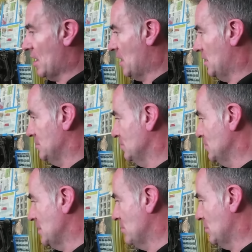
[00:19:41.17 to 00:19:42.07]
and
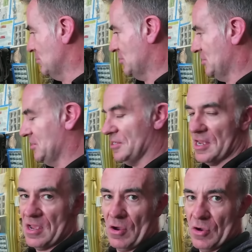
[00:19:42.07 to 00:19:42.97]
we will
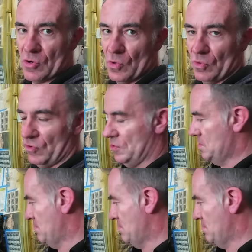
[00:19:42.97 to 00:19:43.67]
see how it goes.